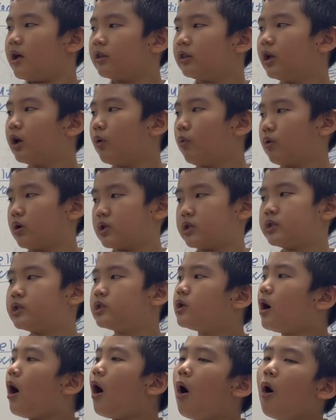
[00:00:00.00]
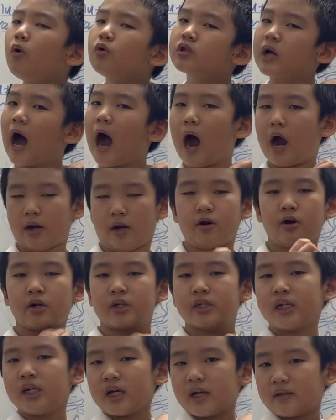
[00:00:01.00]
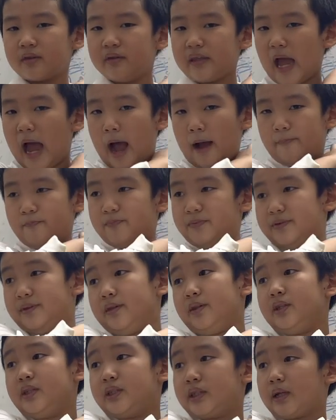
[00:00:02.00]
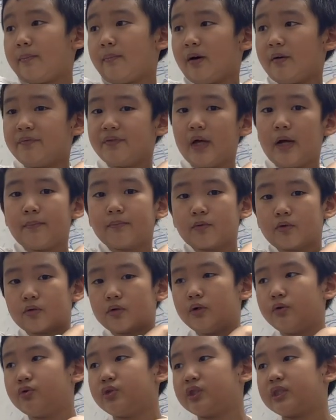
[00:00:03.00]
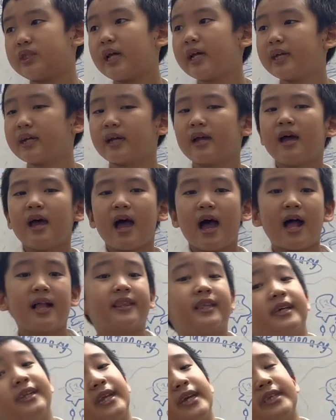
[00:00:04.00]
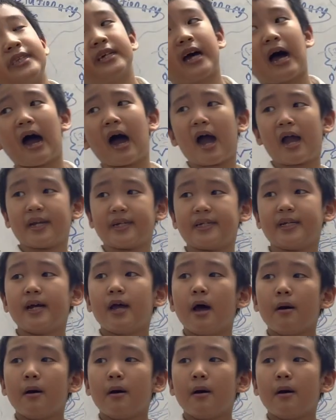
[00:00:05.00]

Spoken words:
They were so tired that some of them grew sick and then they died.